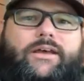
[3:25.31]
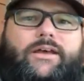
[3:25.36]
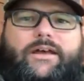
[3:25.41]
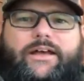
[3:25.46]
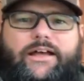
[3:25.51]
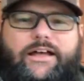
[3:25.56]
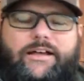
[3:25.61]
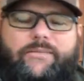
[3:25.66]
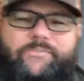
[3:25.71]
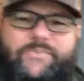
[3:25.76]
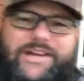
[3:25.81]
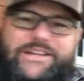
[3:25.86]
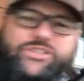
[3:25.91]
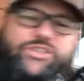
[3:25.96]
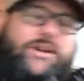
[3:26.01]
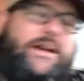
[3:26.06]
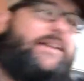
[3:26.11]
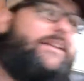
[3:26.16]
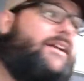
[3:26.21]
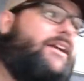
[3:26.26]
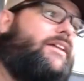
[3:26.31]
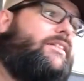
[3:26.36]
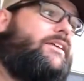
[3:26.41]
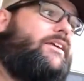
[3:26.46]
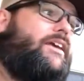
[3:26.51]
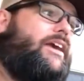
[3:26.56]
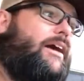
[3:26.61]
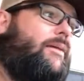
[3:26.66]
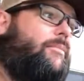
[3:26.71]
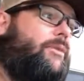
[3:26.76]
I tried to get the
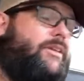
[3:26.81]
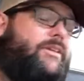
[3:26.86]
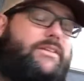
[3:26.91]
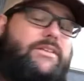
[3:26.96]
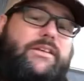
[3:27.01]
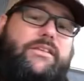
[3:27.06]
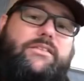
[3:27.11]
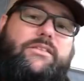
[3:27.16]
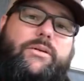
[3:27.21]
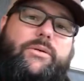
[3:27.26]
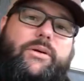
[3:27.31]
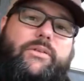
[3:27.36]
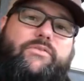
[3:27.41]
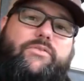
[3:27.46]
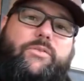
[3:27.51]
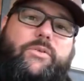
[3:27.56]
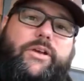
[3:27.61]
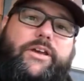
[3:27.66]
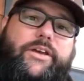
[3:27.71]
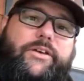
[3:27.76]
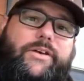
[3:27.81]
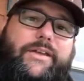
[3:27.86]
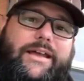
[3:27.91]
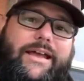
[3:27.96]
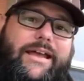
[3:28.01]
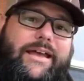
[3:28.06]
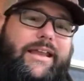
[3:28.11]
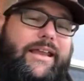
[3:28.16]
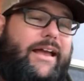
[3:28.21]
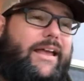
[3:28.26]
camera to see through it for you,
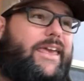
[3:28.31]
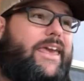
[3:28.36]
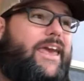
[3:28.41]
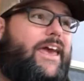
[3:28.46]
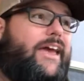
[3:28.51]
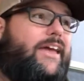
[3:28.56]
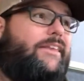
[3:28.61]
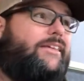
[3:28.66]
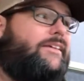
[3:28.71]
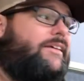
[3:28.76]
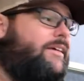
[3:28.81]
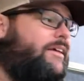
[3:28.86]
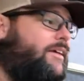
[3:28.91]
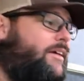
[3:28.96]
and I can't,